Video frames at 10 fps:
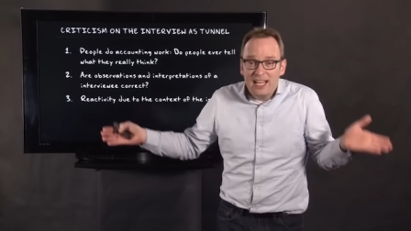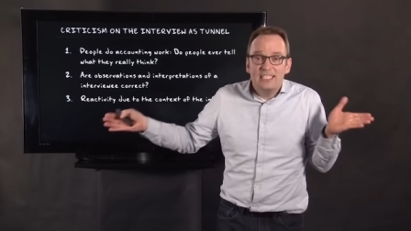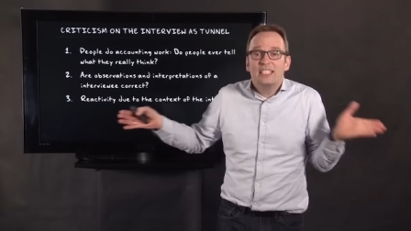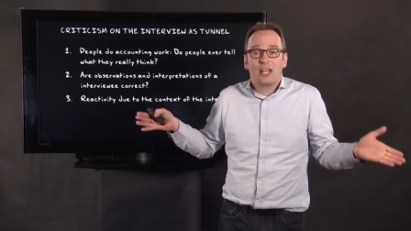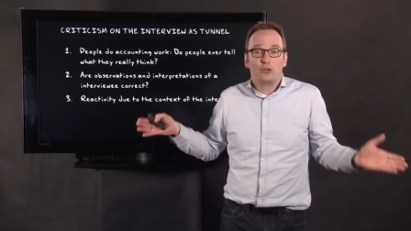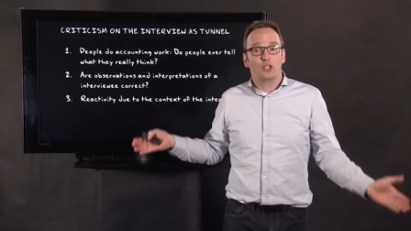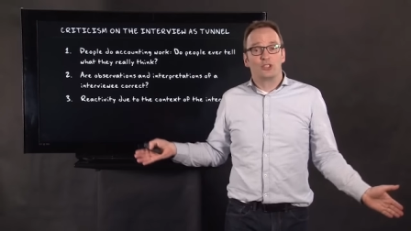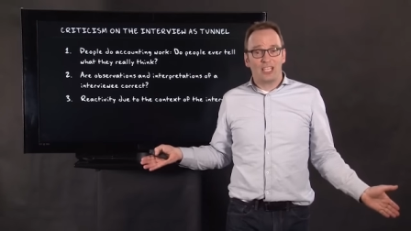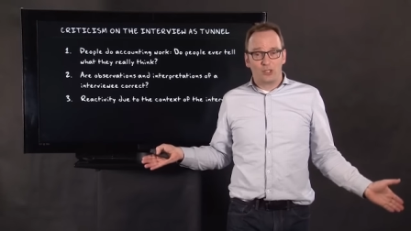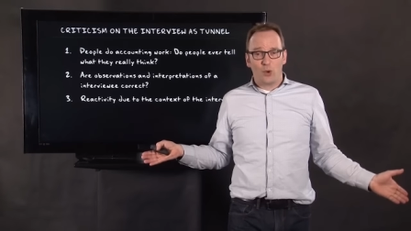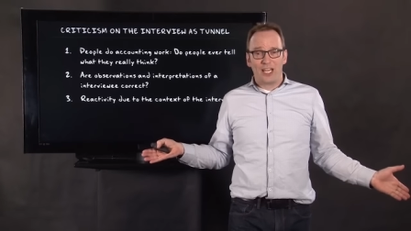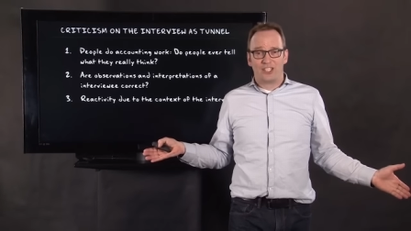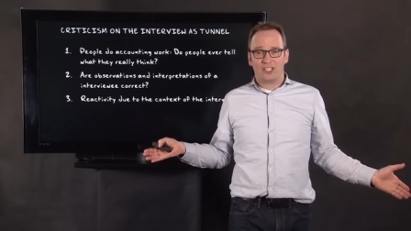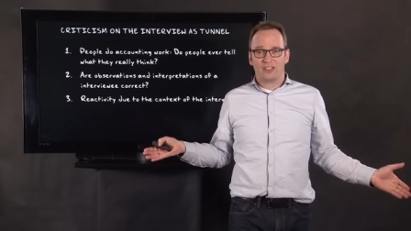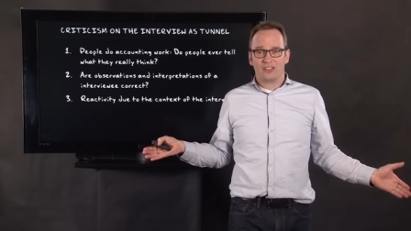is a social
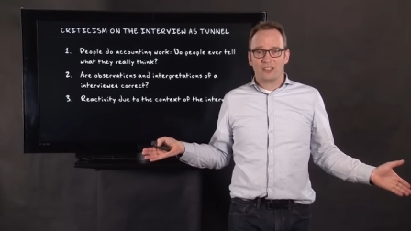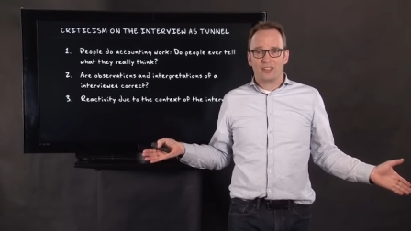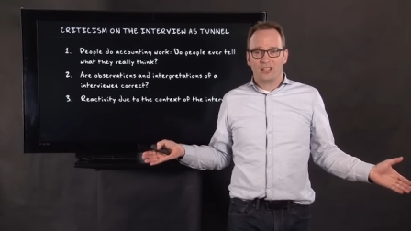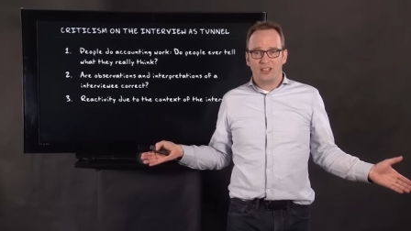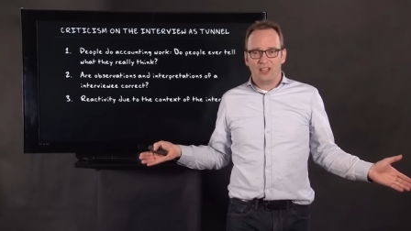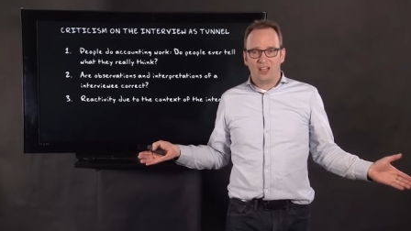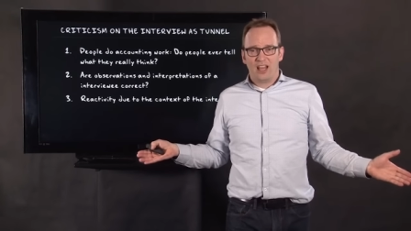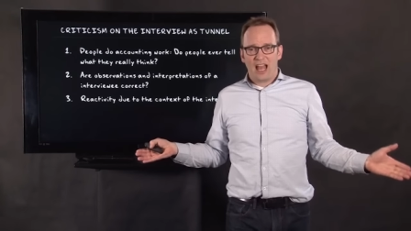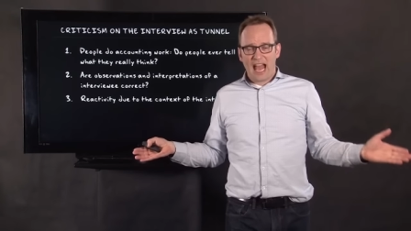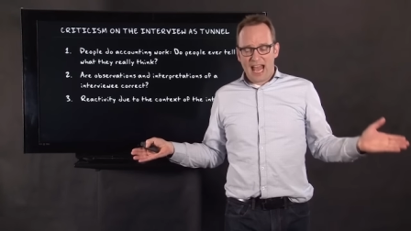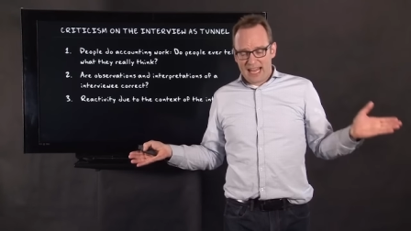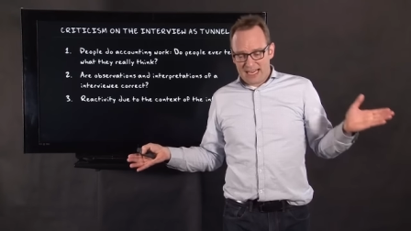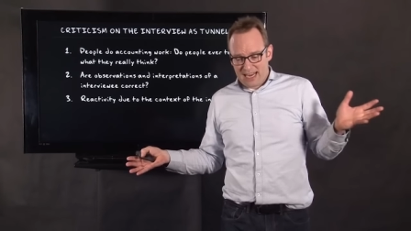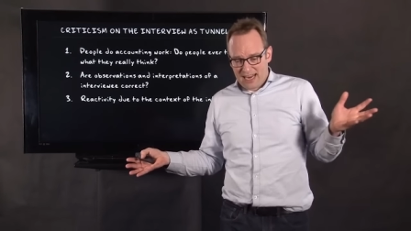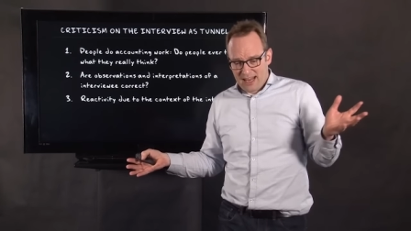situation.
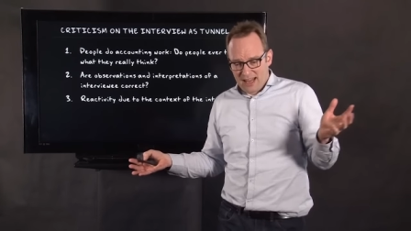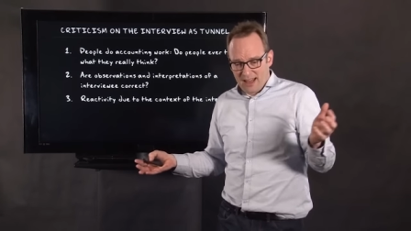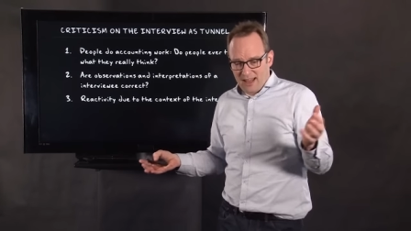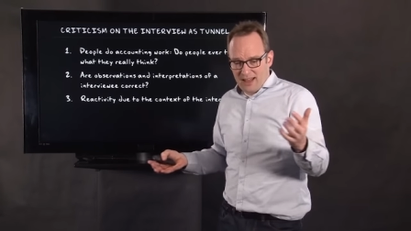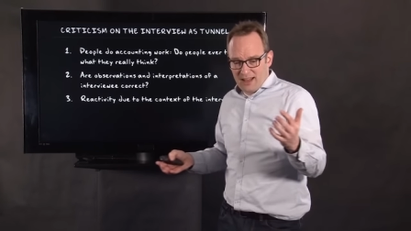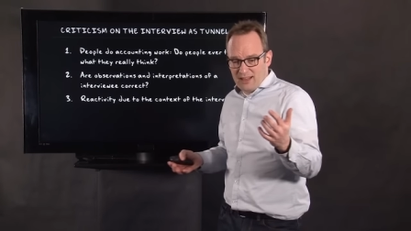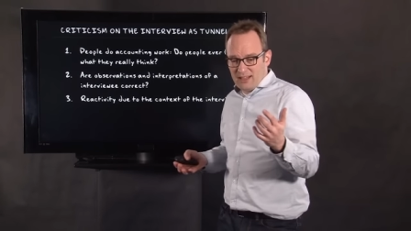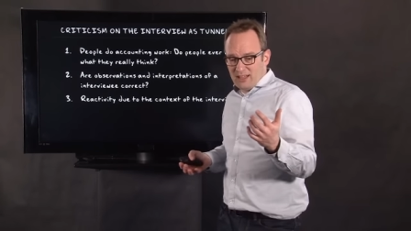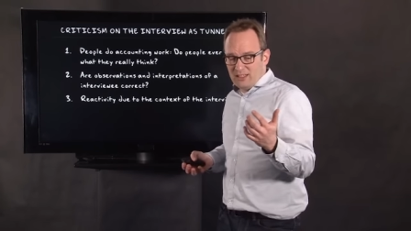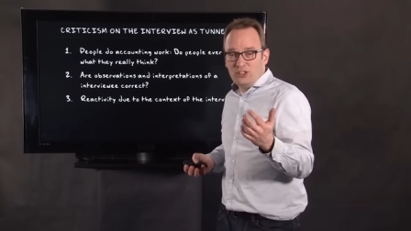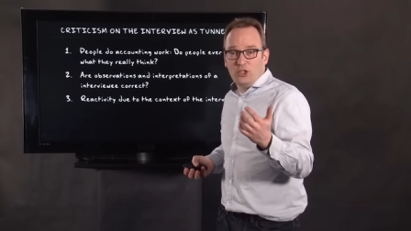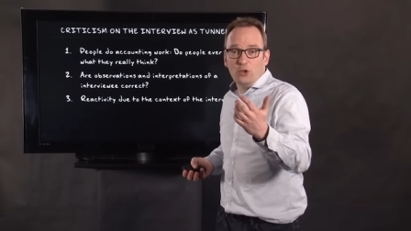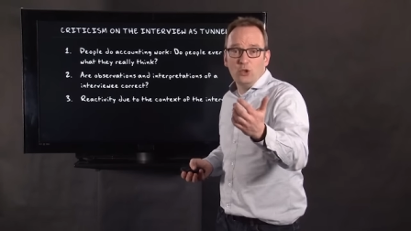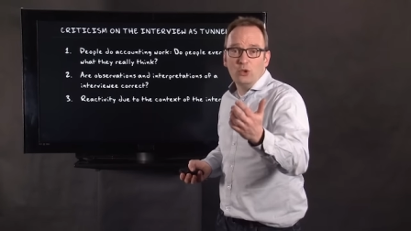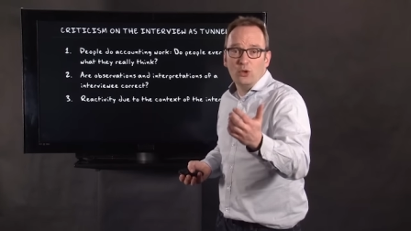And
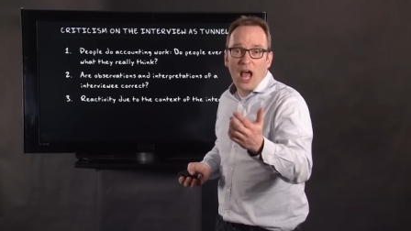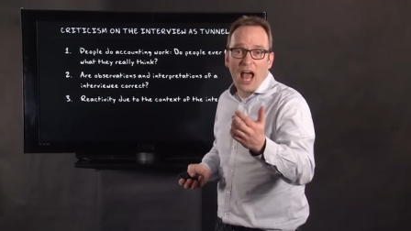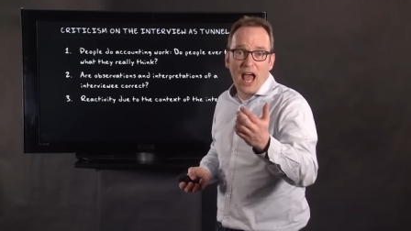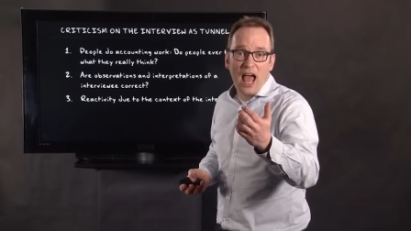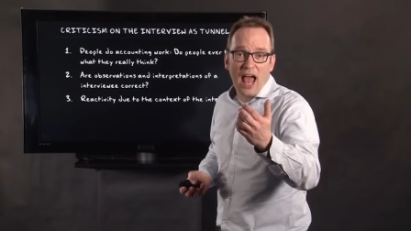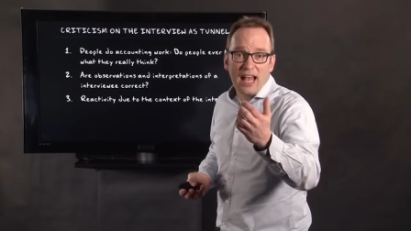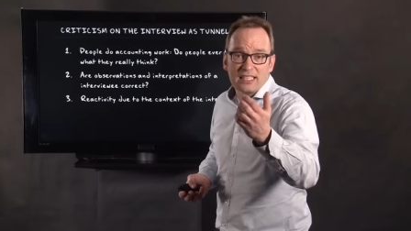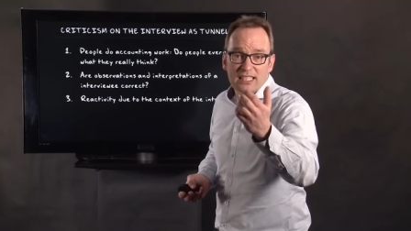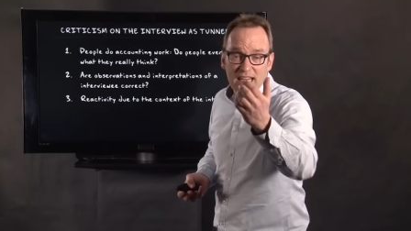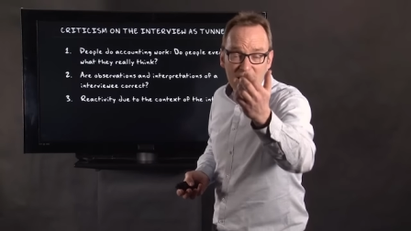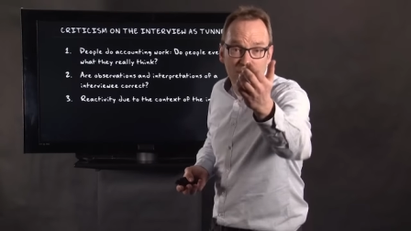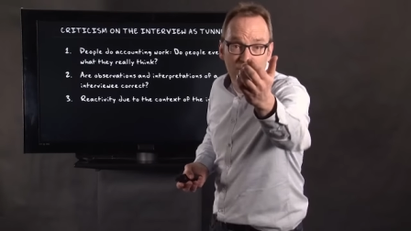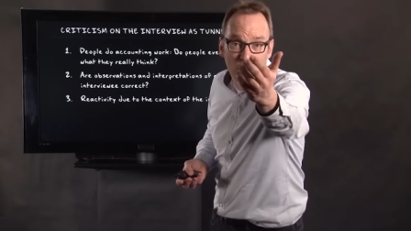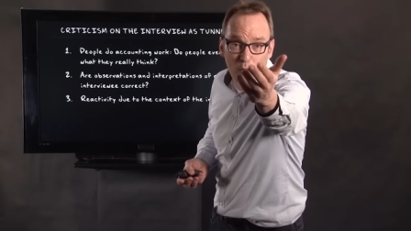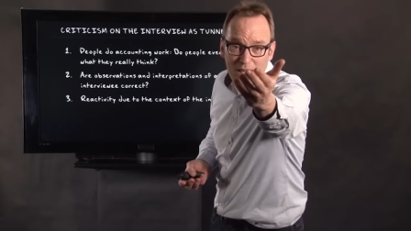you, as an
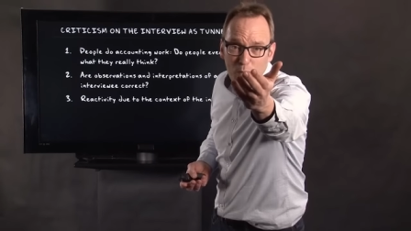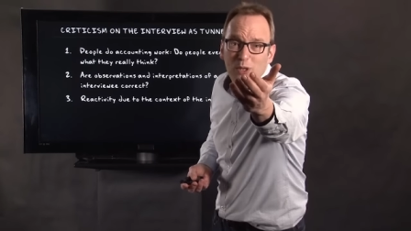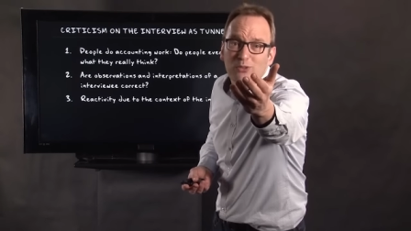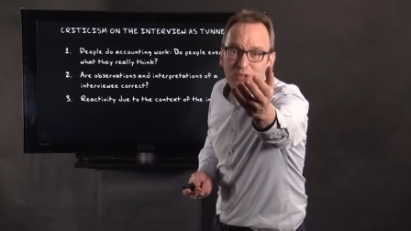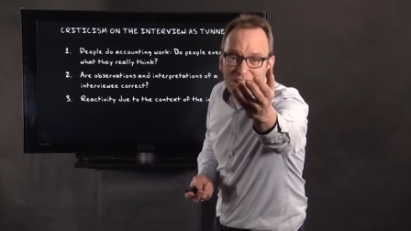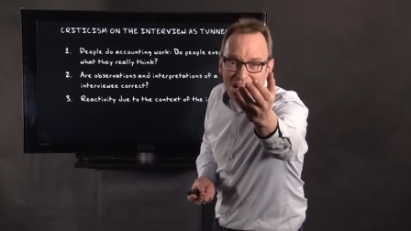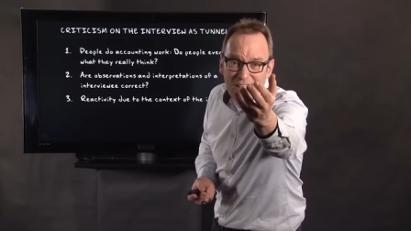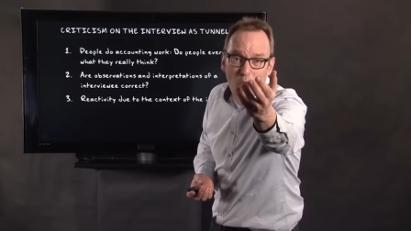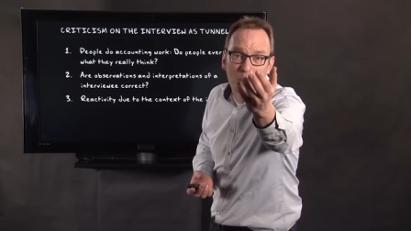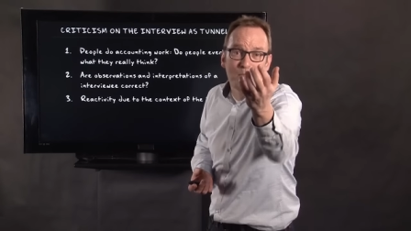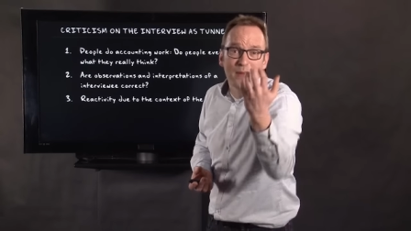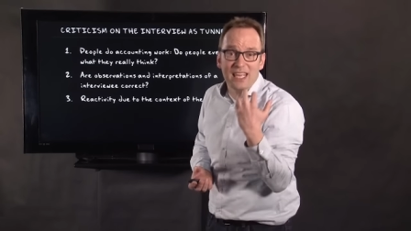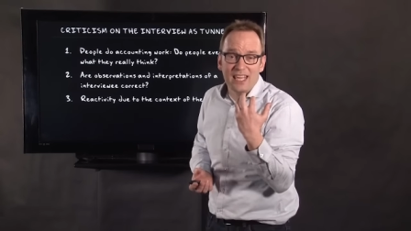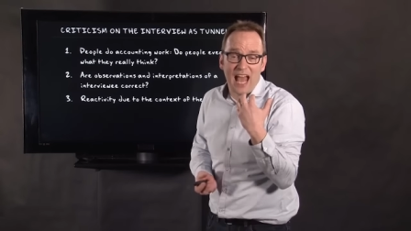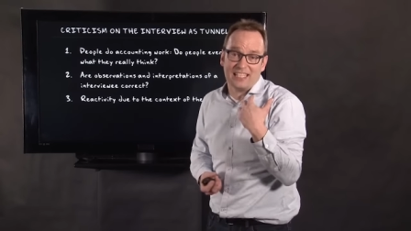interviewee, will react on
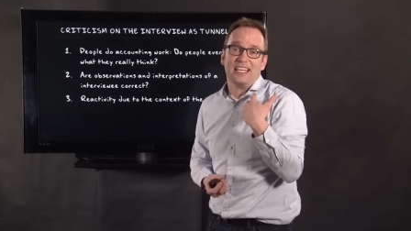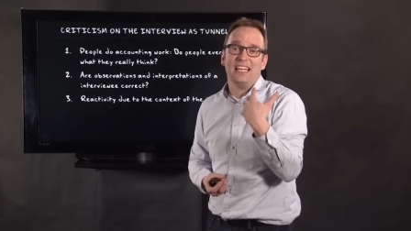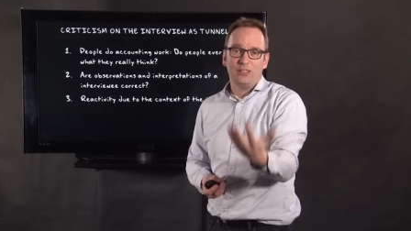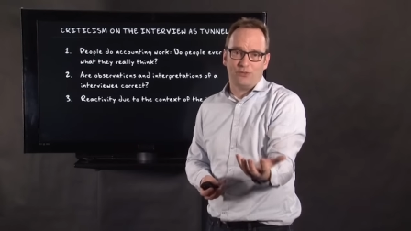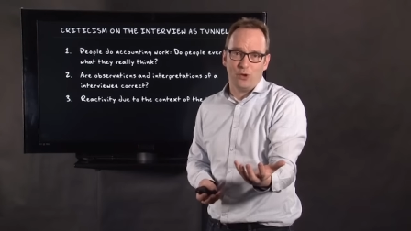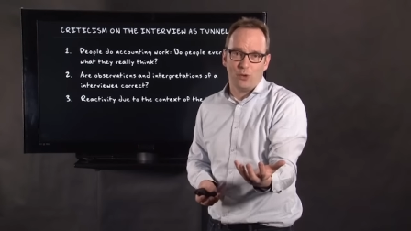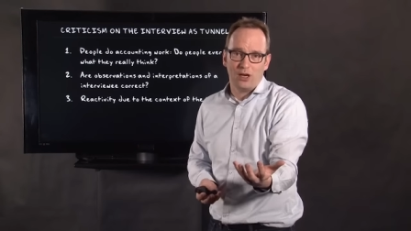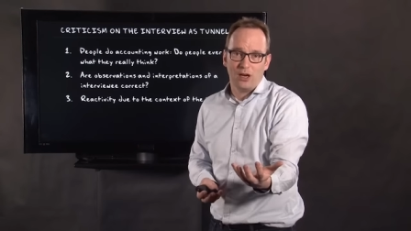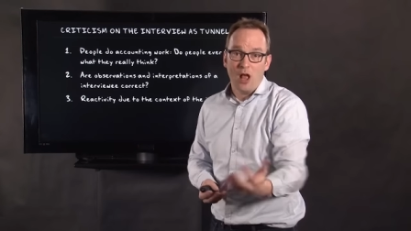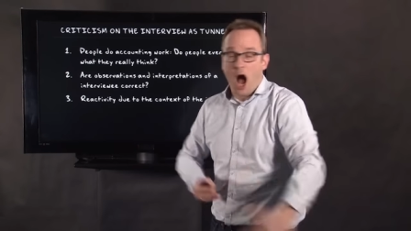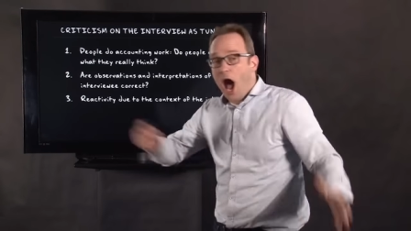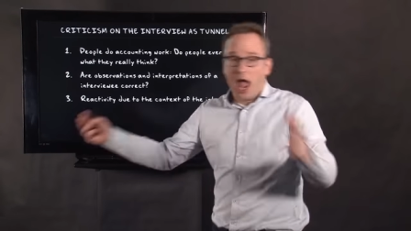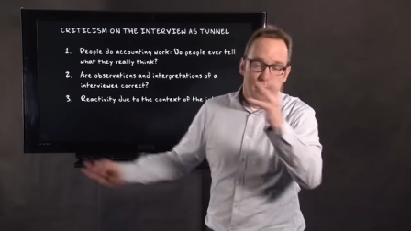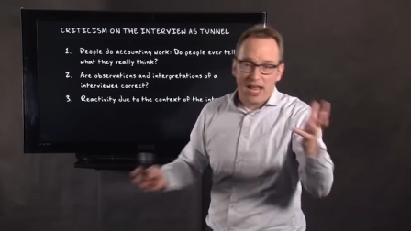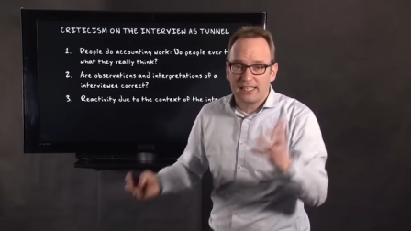me as an interviewer.
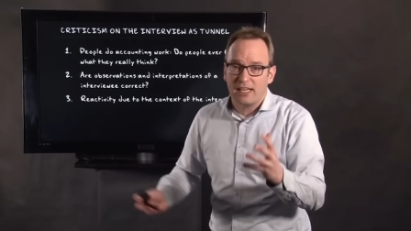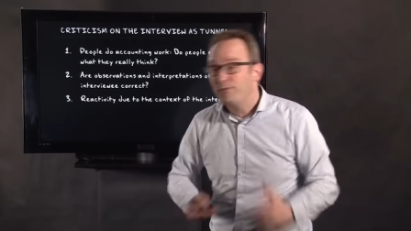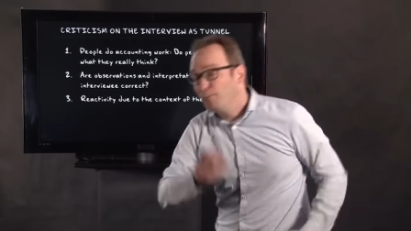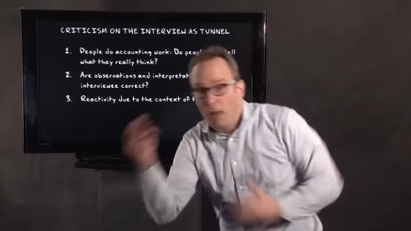I'm active,